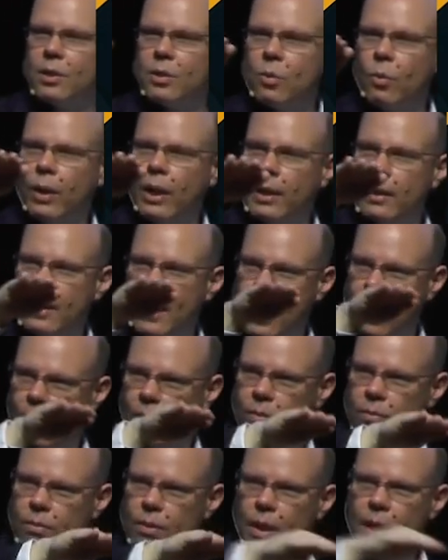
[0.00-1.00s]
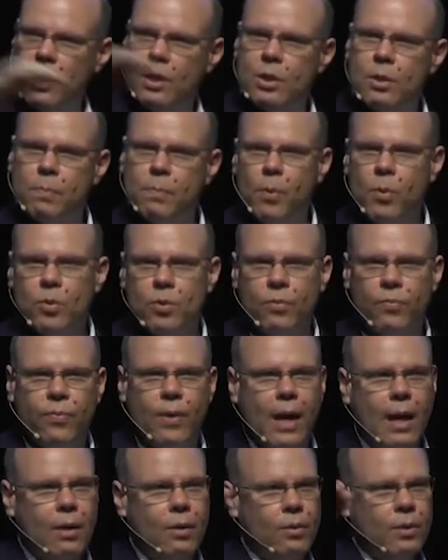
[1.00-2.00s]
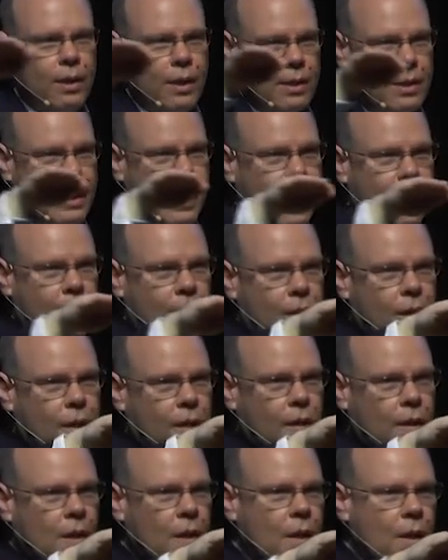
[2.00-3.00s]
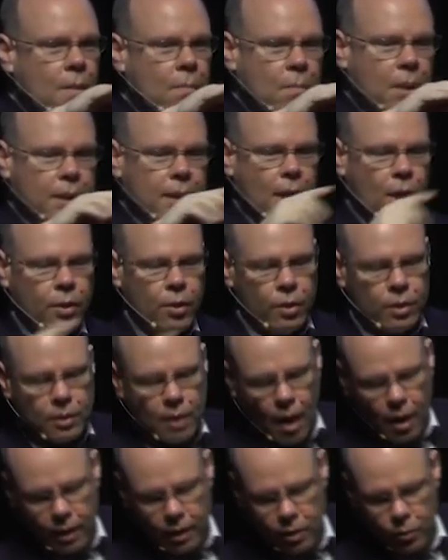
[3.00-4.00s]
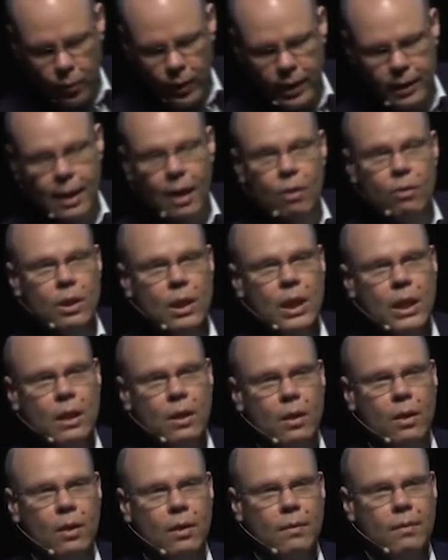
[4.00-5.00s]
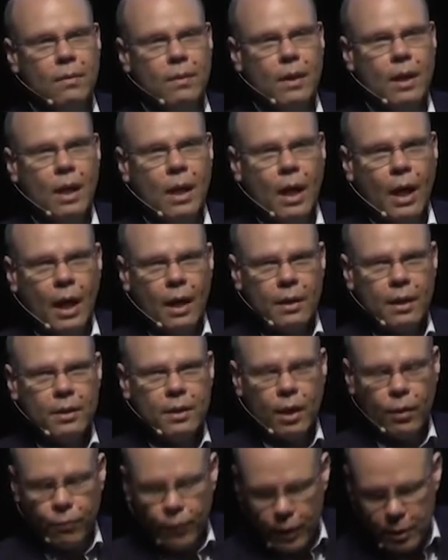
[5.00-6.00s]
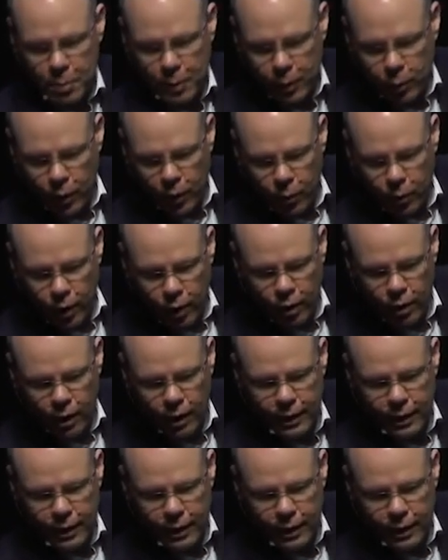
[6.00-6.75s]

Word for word: going down, and it's supposed to follow this angle, but now your stock is way down here. And the difference between where you are